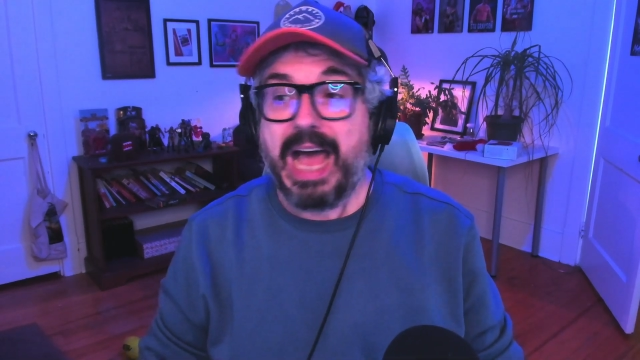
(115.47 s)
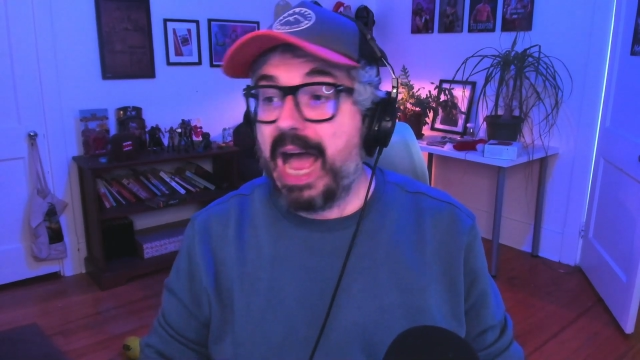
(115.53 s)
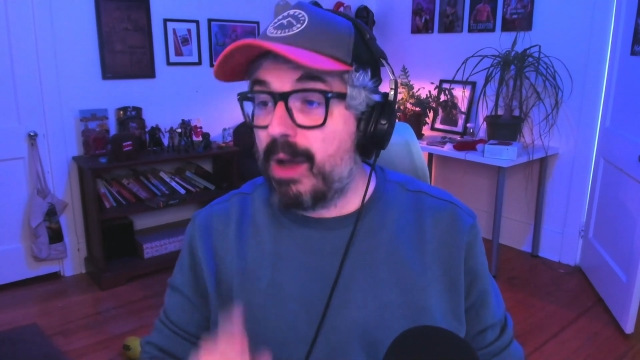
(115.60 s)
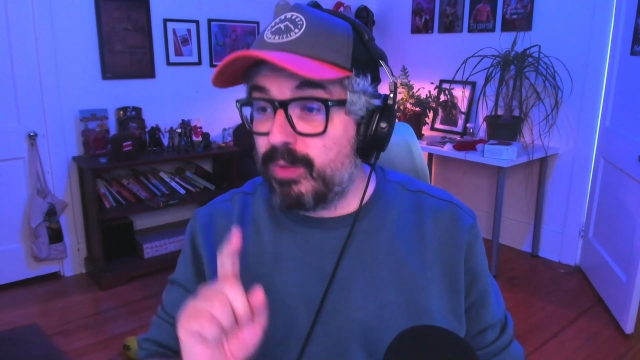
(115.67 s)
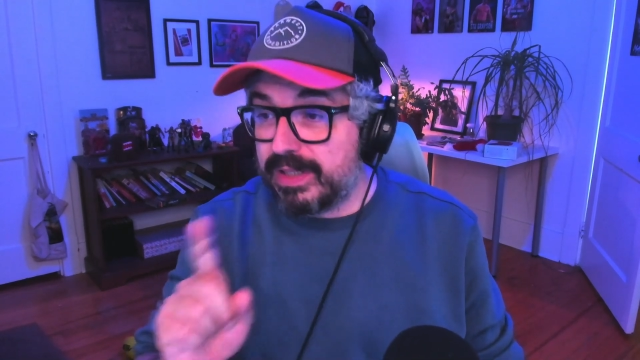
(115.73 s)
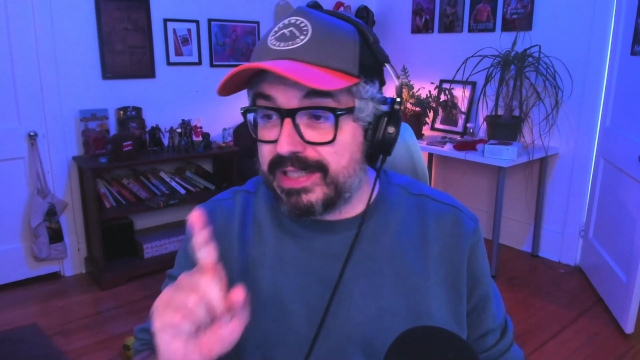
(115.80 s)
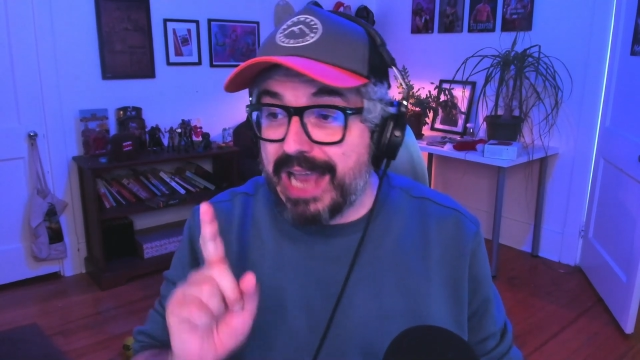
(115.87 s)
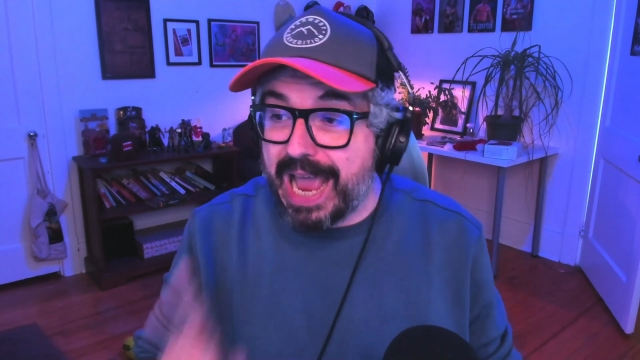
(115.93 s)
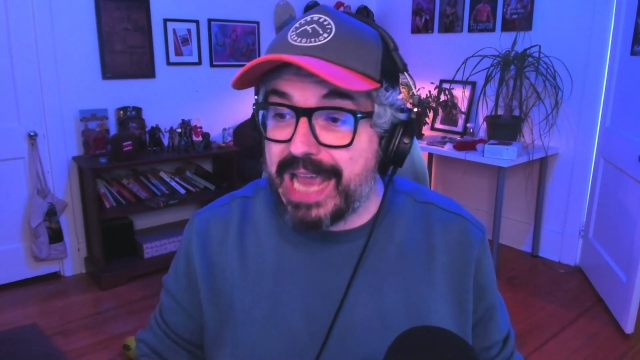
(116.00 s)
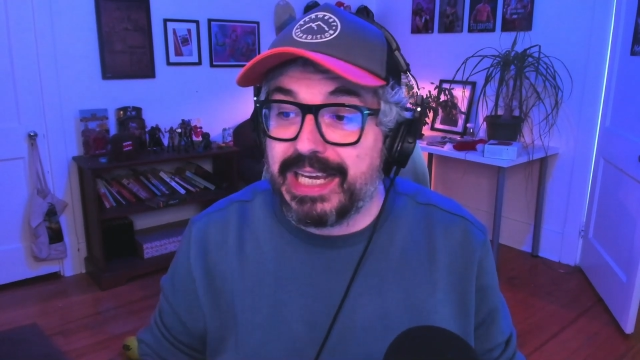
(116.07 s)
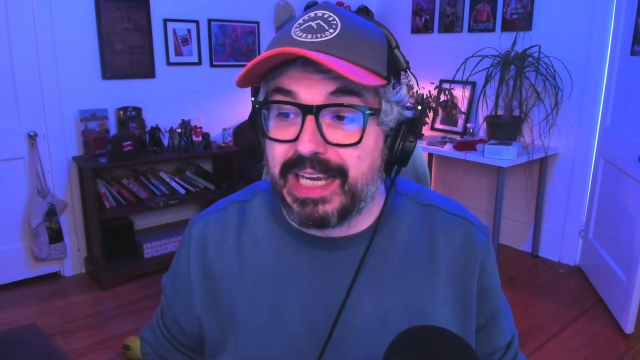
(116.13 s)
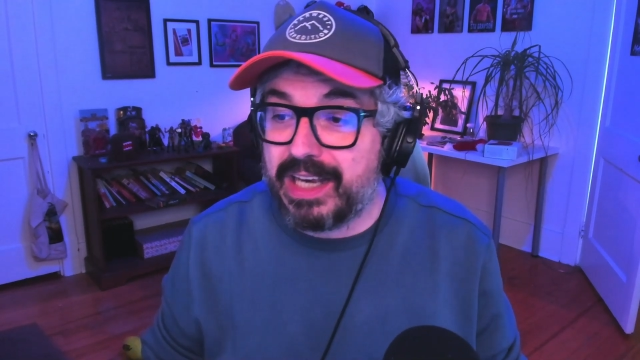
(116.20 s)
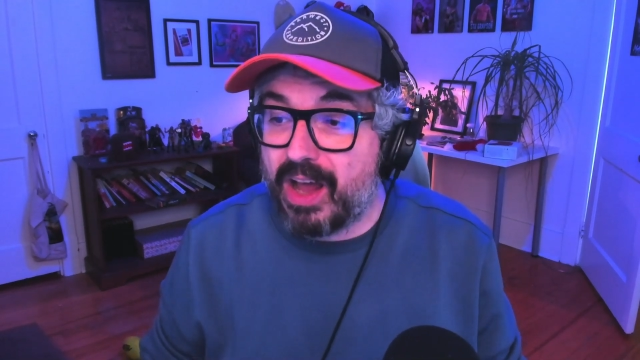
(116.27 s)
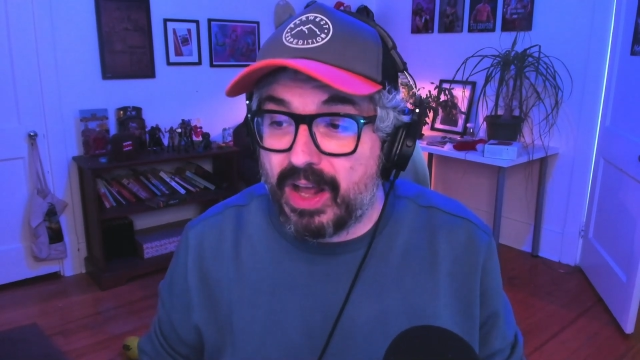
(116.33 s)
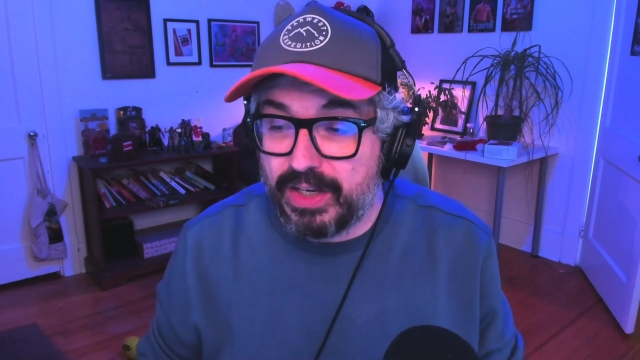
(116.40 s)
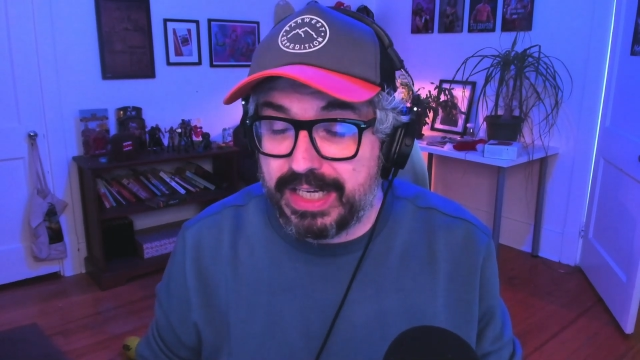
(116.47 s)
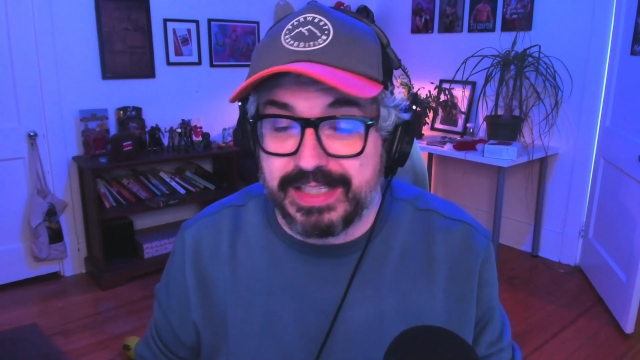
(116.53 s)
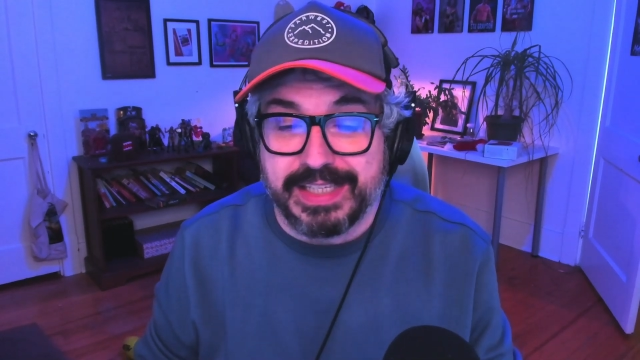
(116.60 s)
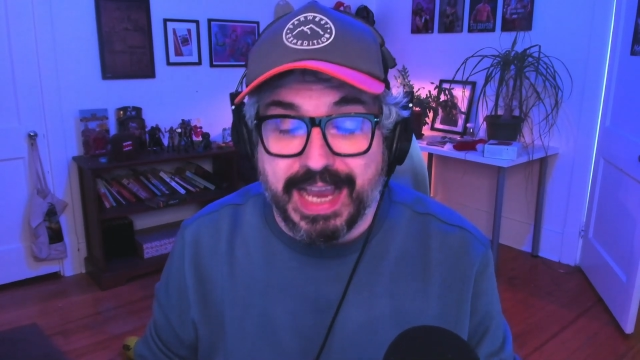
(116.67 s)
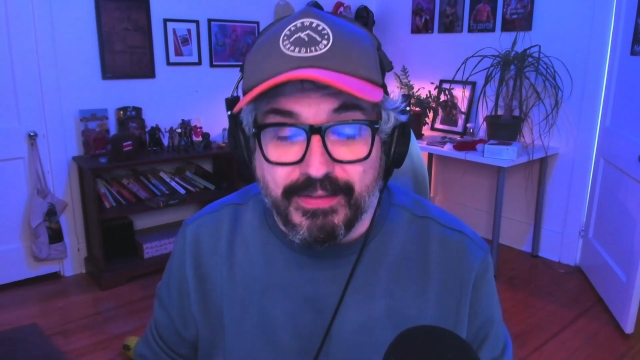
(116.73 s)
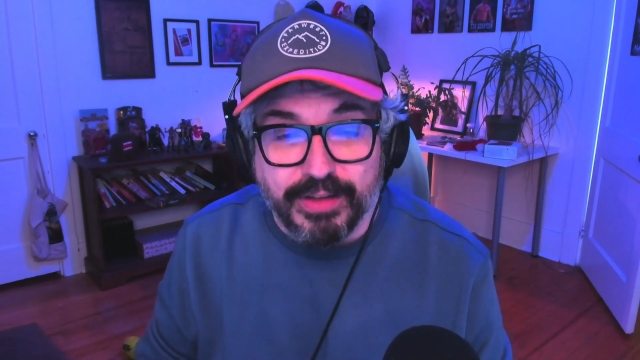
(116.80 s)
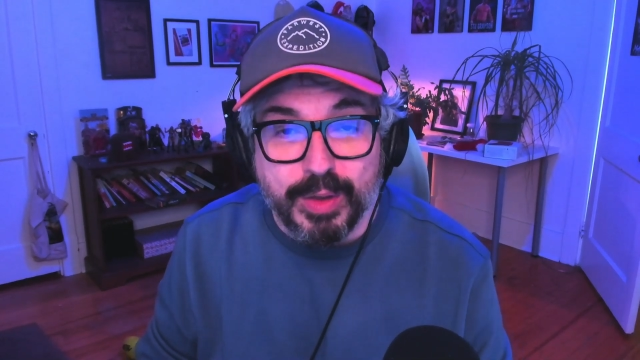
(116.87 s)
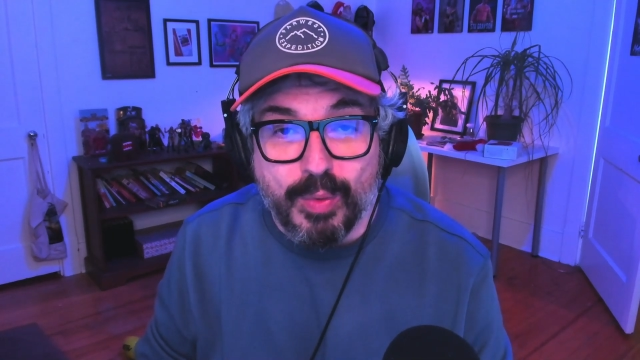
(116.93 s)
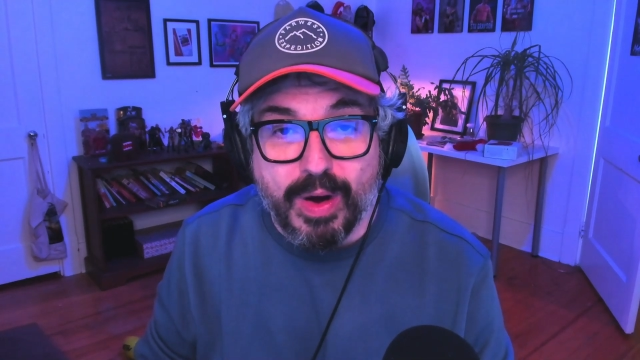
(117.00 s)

I was hanging on his every